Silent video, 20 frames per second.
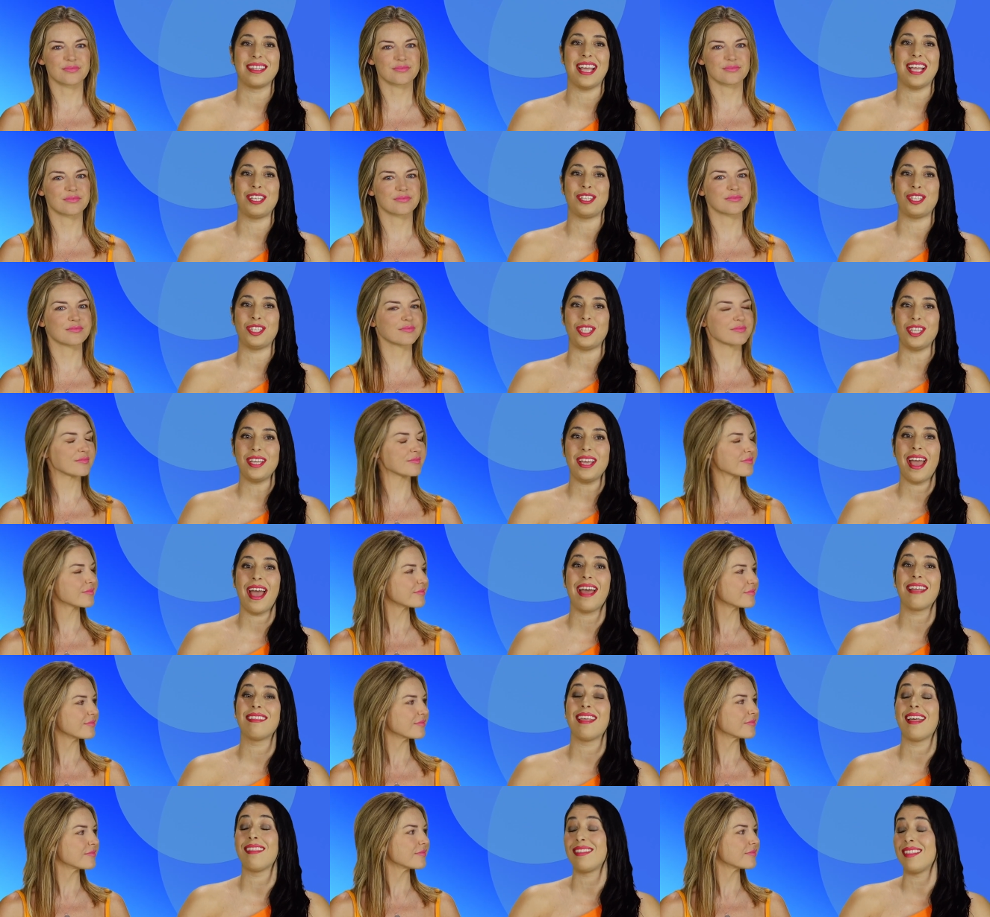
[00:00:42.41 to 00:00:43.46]
Speaker 1: that she
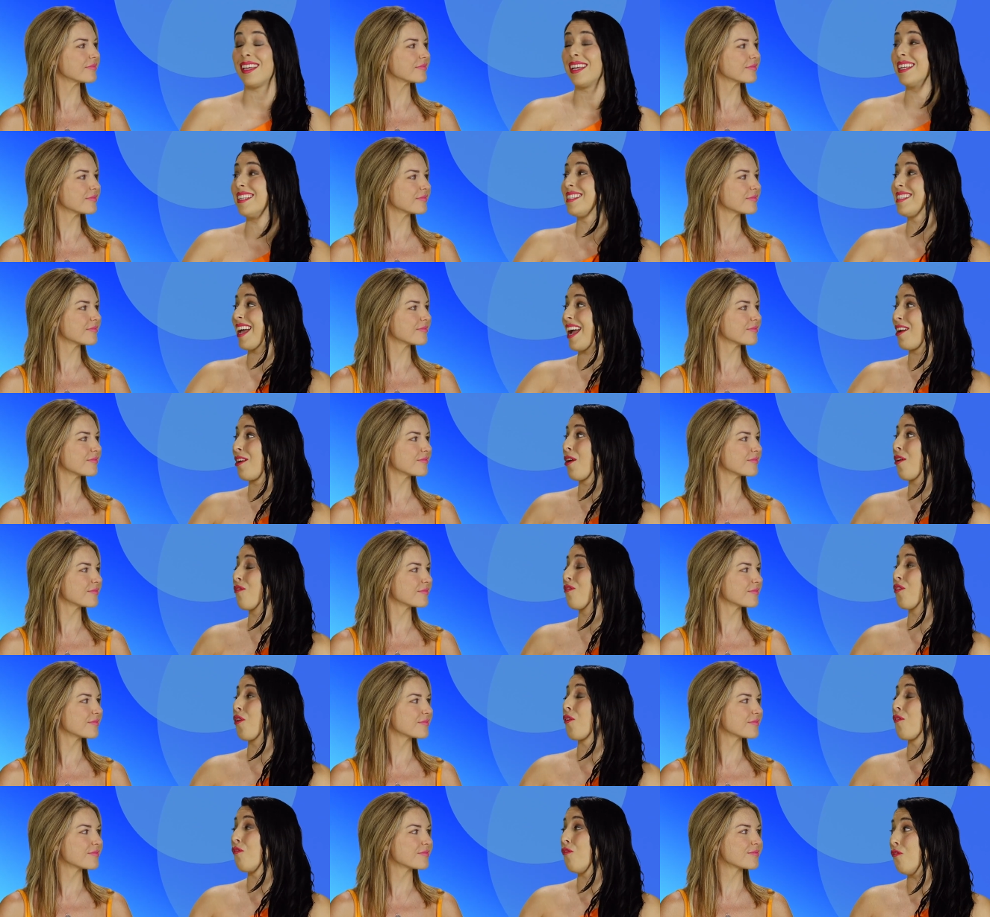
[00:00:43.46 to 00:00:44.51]
had that thing inside her
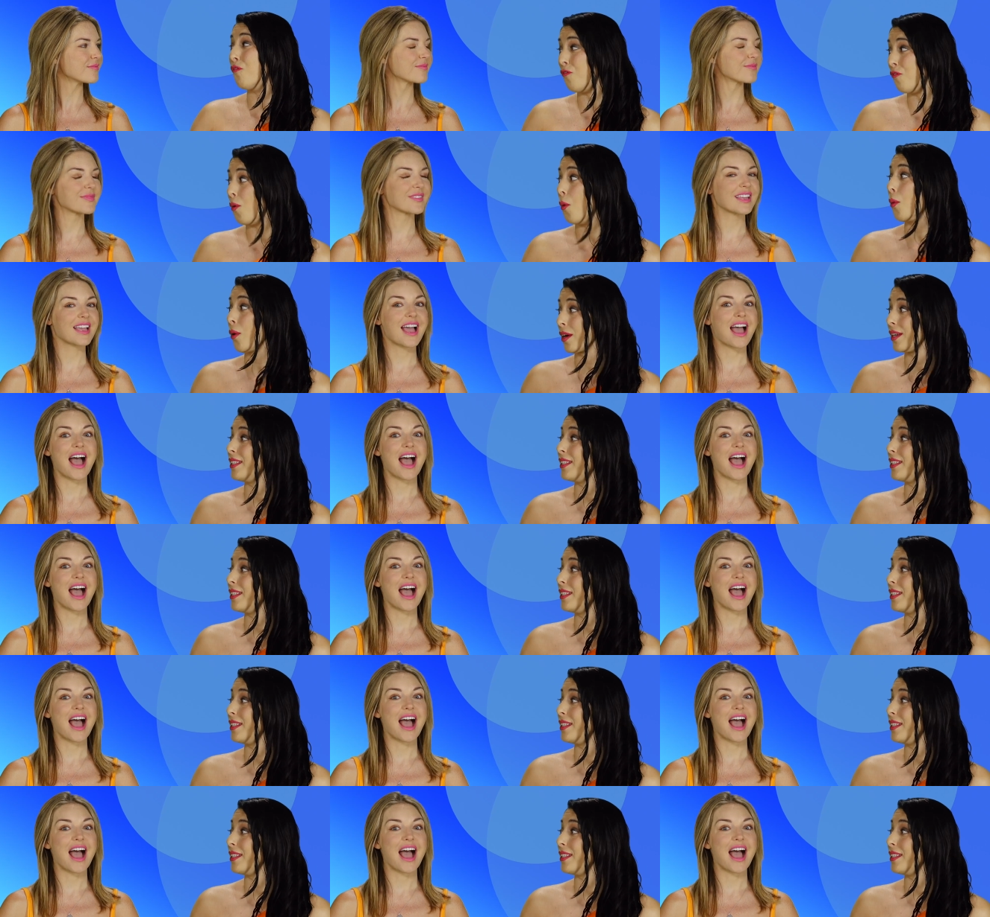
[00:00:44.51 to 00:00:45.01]
for four